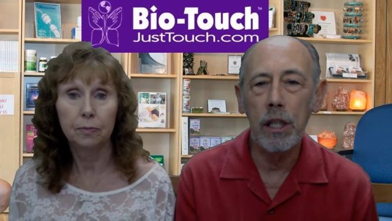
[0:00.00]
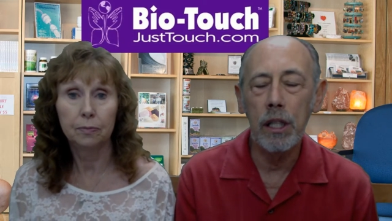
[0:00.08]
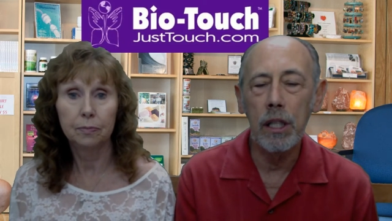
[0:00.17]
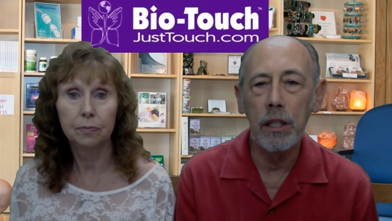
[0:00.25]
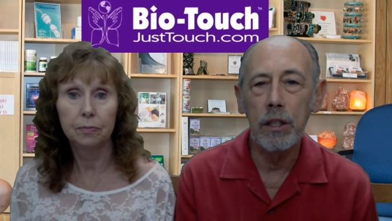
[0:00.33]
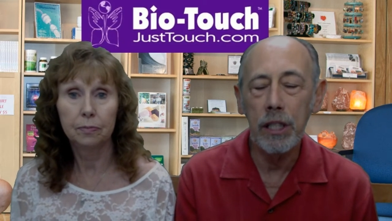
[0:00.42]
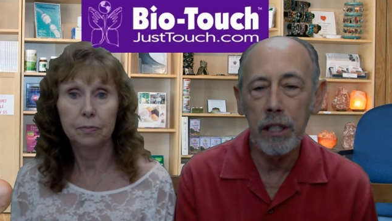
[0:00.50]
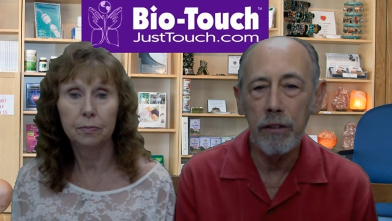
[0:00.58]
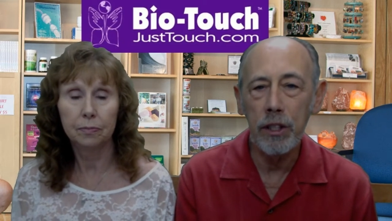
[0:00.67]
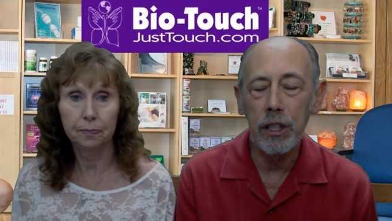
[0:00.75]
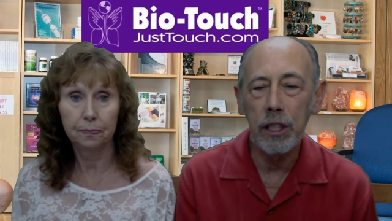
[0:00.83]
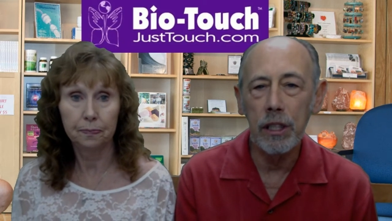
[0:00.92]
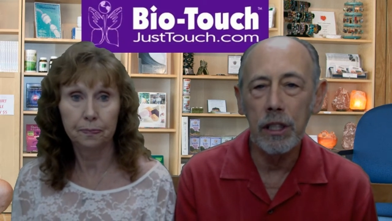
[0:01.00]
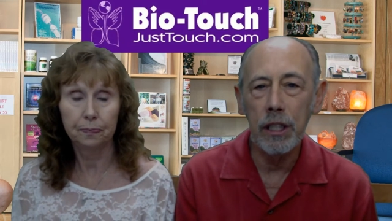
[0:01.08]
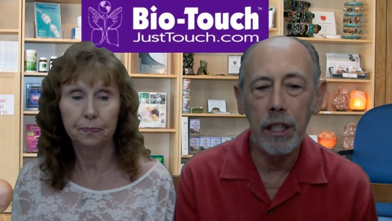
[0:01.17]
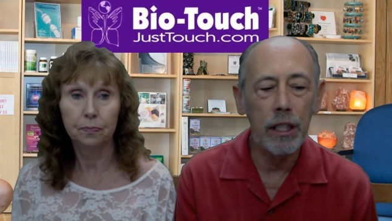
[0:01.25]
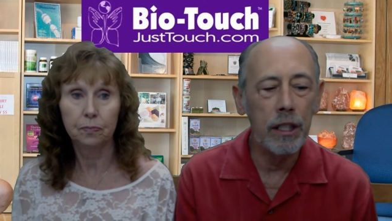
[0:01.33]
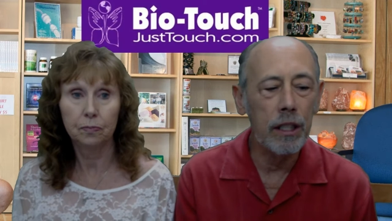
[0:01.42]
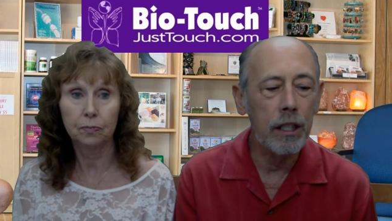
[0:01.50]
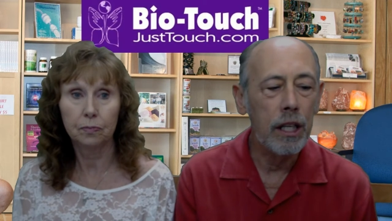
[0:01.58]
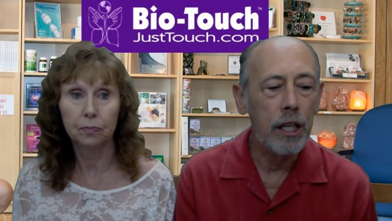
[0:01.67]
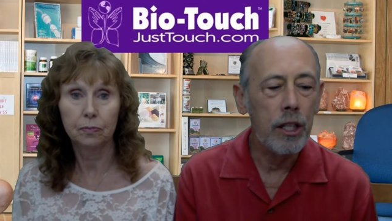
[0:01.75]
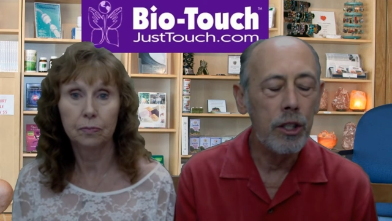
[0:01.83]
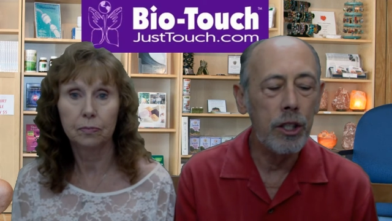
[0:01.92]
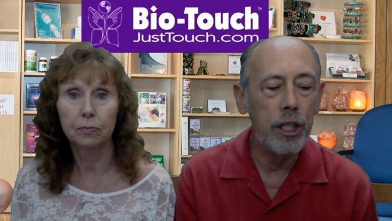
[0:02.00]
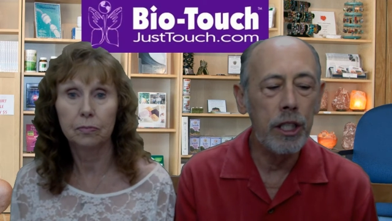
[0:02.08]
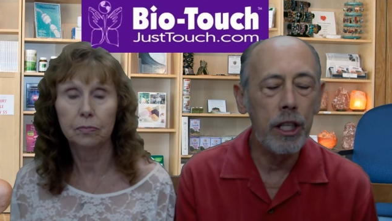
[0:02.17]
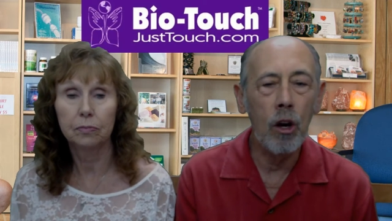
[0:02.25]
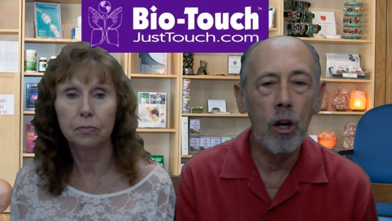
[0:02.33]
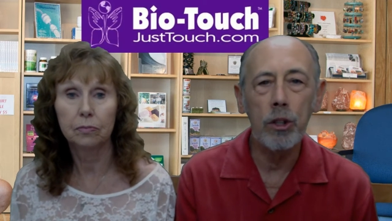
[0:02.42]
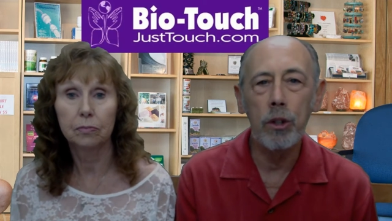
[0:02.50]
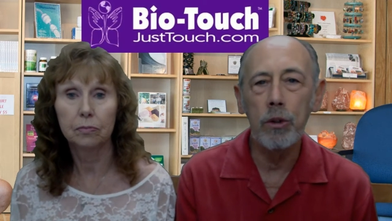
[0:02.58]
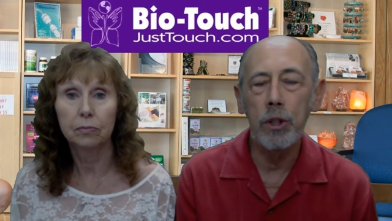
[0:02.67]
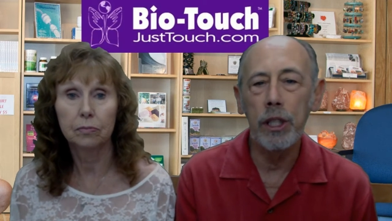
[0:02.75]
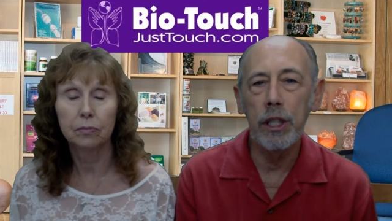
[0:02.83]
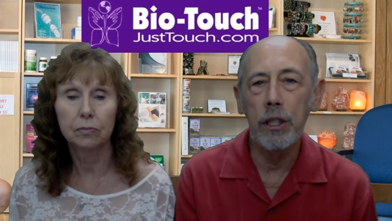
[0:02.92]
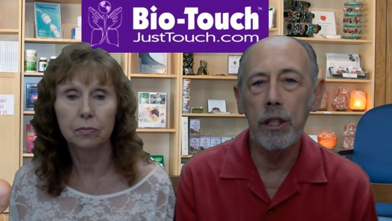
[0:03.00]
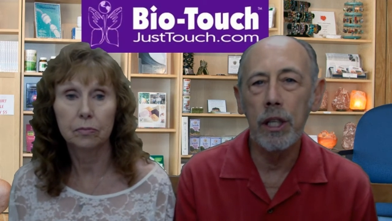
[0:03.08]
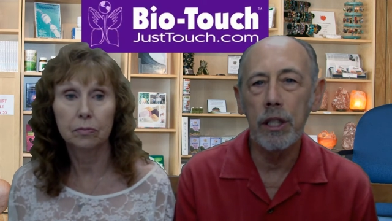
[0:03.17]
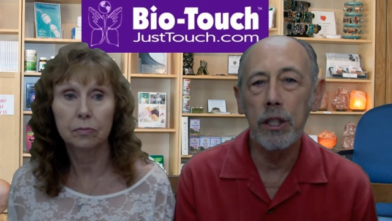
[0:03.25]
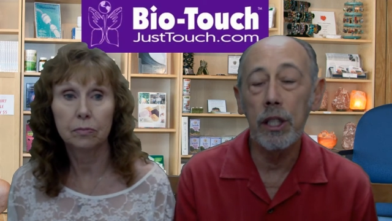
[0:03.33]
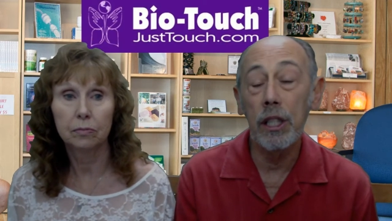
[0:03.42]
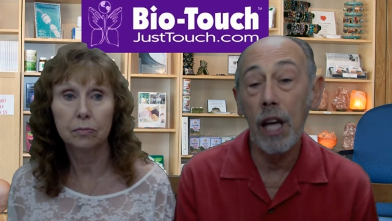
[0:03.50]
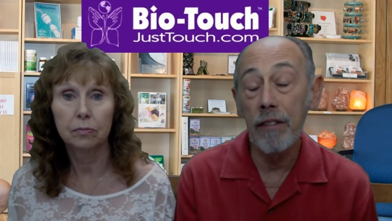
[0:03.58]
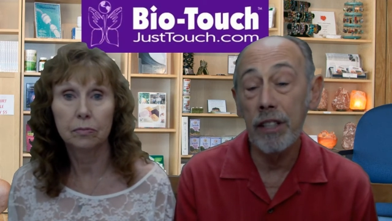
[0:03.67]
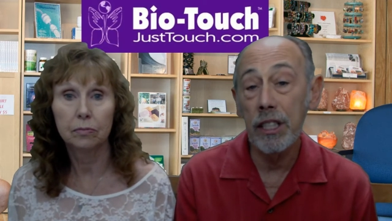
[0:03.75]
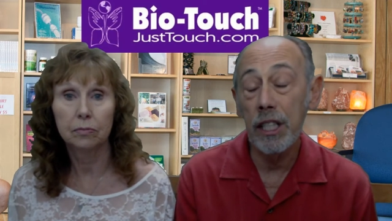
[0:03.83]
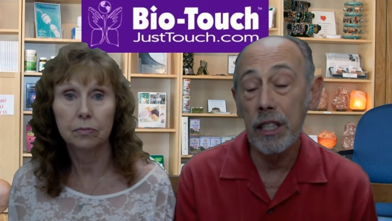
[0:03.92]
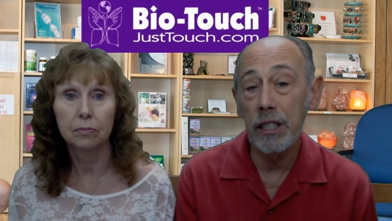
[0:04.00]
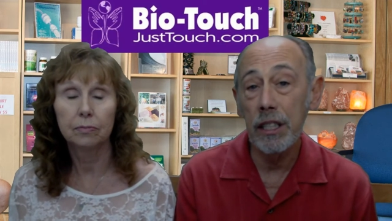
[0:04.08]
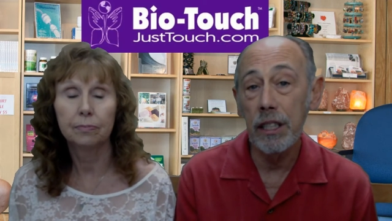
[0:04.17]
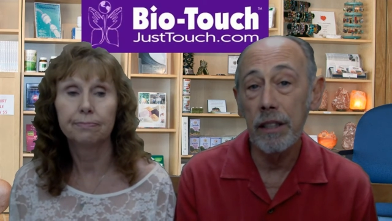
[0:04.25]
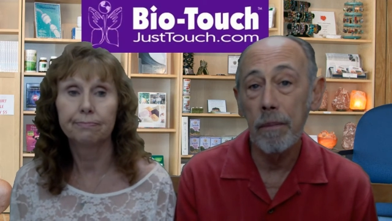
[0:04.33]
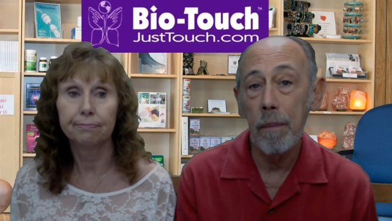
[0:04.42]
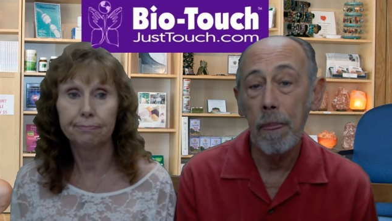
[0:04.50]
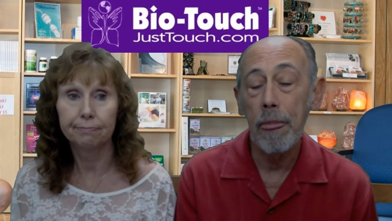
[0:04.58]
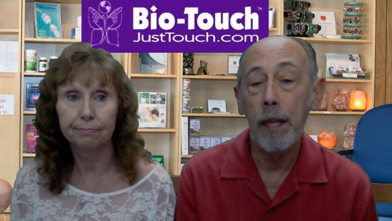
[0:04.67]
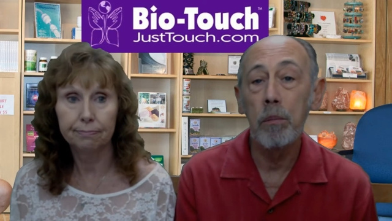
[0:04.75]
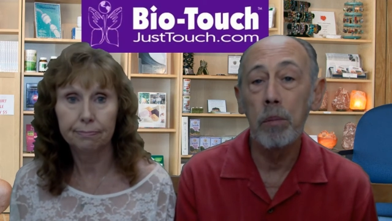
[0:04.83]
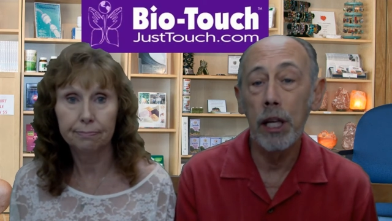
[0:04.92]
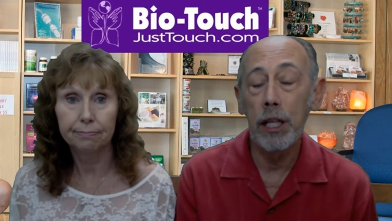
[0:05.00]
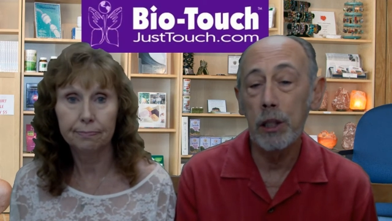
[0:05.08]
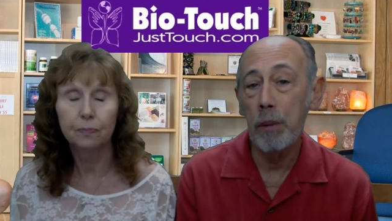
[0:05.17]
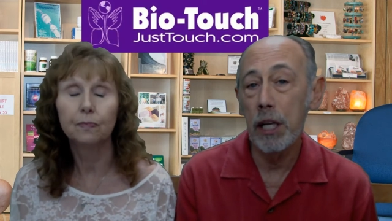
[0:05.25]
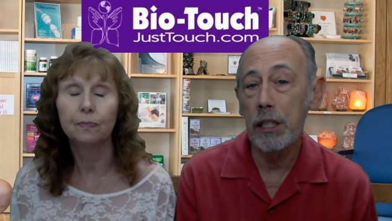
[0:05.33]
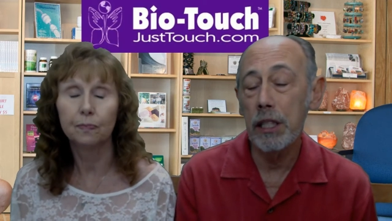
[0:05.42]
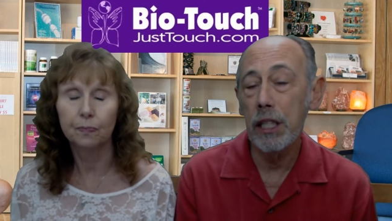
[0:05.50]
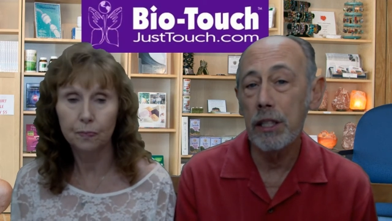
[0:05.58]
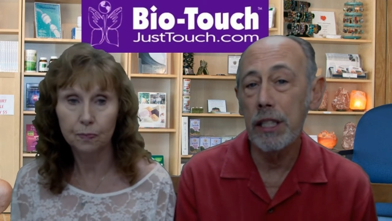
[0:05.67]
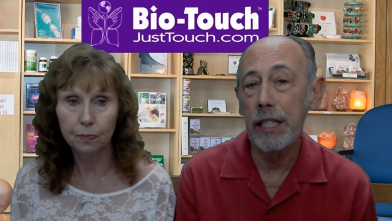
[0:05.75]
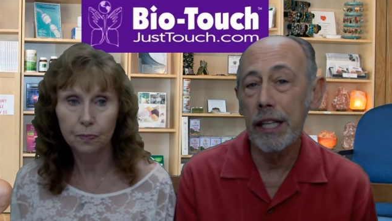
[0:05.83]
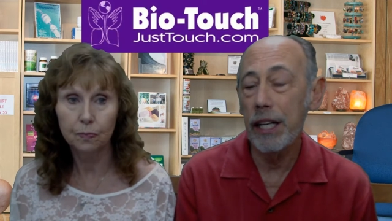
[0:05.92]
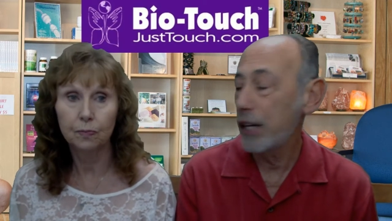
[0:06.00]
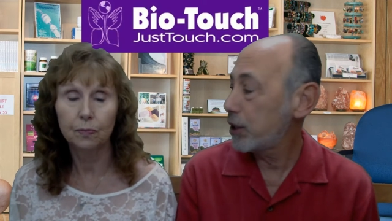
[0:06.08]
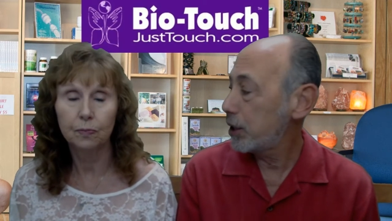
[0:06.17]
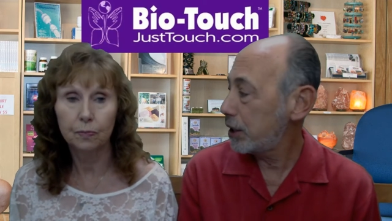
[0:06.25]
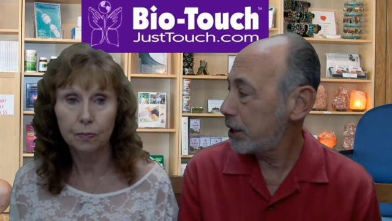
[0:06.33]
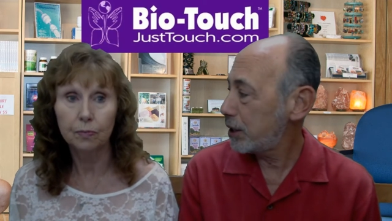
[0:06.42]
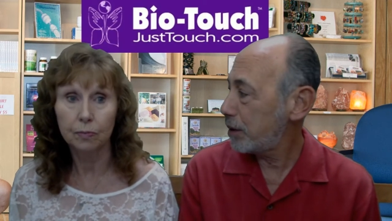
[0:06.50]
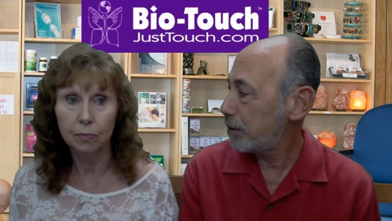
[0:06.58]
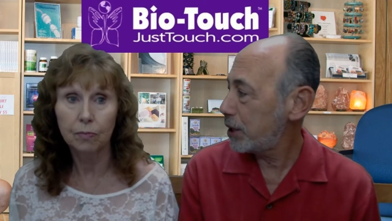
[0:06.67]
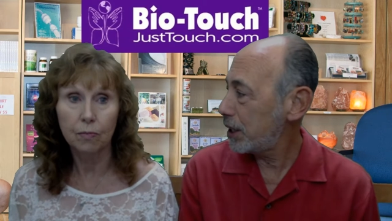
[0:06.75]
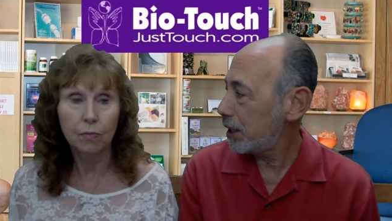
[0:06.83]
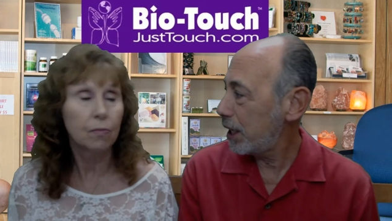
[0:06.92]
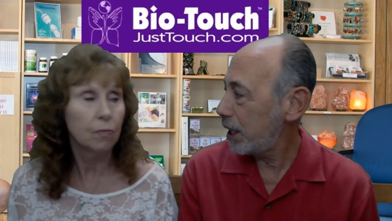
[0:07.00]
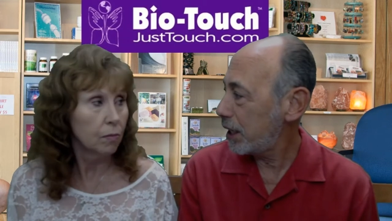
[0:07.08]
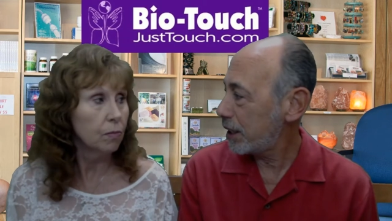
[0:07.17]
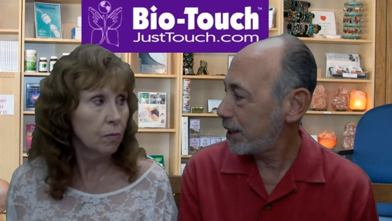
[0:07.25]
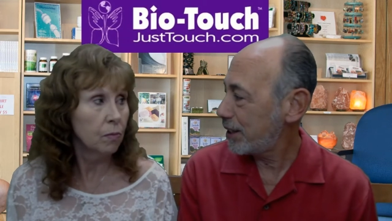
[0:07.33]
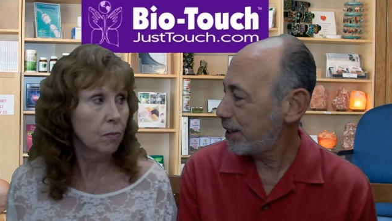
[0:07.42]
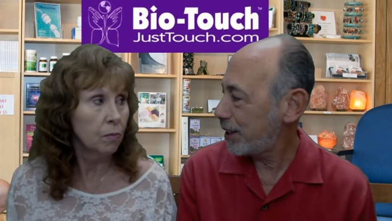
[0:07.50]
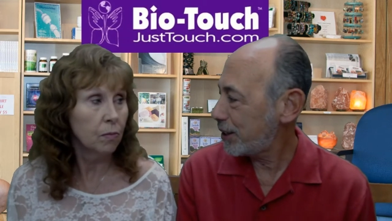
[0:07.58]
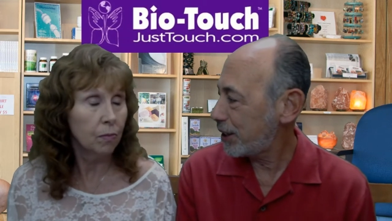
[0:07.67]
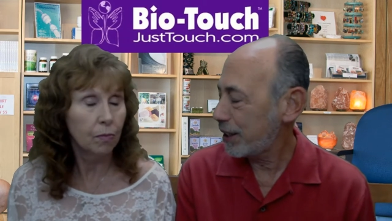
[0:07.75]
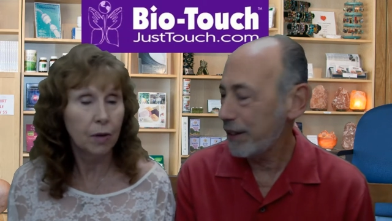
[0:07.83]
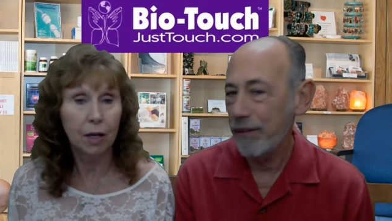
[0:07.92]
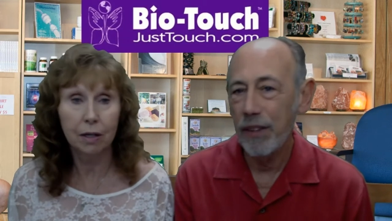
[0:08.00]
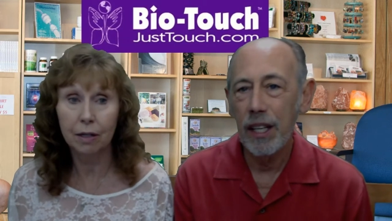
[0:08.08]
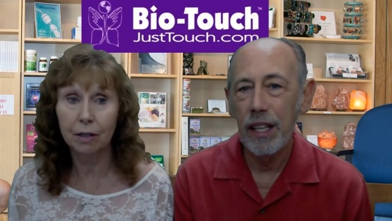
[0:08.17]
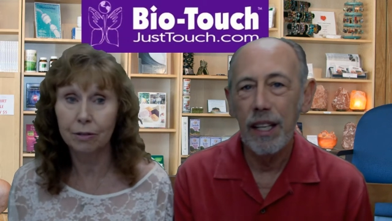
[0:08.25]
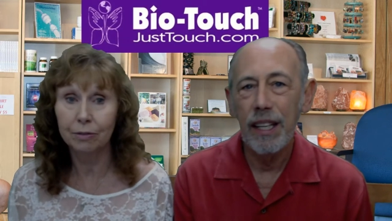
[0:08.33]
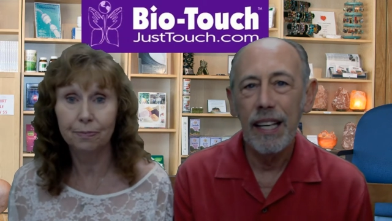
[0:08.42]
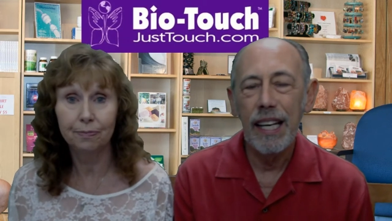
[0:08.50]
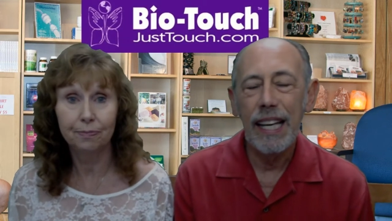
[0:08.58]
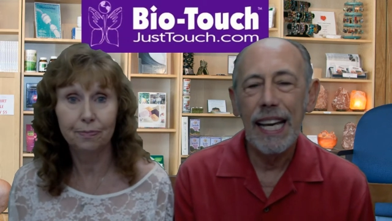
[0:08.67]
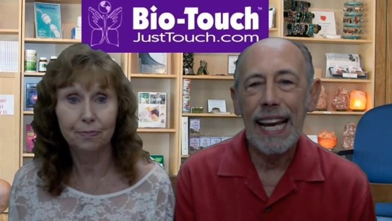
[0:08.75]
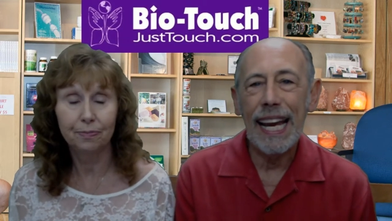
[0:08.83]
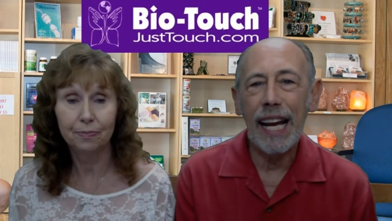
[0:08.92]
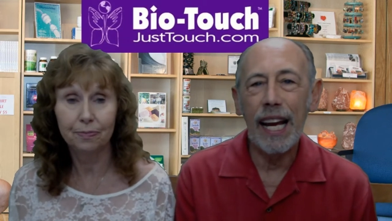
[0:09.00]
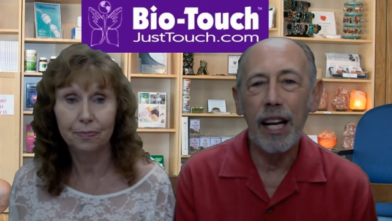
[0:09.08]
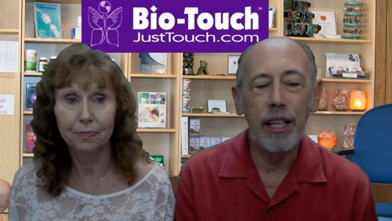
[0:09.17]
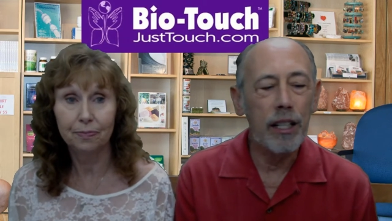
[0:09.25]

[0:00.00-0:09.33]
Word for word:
Speaker 1: Uh, Stevenson, and she also did uh, saliva testing blood spot testing and actually did some DNA mm-hmm. testing. I know. And